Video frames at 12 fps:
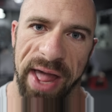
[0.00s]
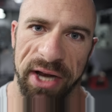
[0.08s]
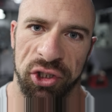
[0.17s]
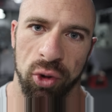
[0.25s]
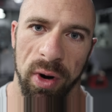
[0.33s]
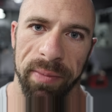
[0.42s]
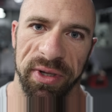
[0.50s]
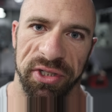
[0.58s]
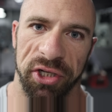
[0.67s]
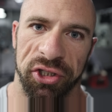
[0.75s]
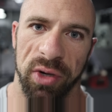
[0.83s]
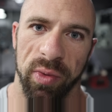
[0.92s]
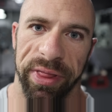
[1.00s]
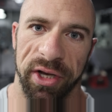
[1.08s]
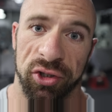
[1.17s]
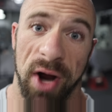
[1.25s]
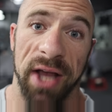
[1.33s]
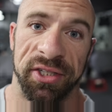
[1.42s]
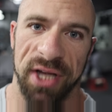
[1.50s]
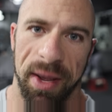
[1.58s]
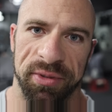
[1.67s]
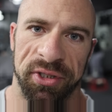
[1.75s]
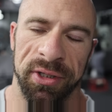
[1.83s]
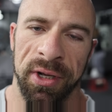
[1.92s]
in that shortened position when the
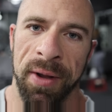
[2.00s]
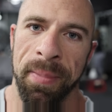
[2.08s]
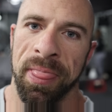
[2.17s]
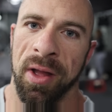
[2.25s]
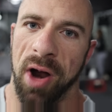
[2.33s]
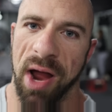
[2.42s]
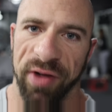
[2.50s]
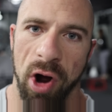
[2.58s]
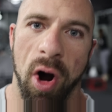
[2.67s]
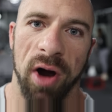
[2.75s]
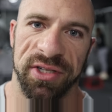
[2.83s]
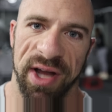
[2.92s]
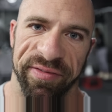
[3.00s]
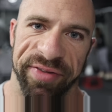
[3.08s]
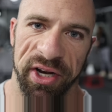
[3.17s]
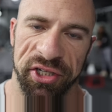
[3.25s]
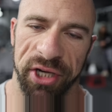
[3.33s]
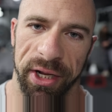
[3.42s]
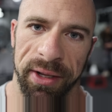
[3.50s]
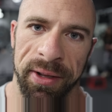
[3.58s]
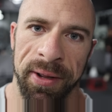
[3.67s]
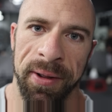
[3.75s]
triceps are having a hard time finishing,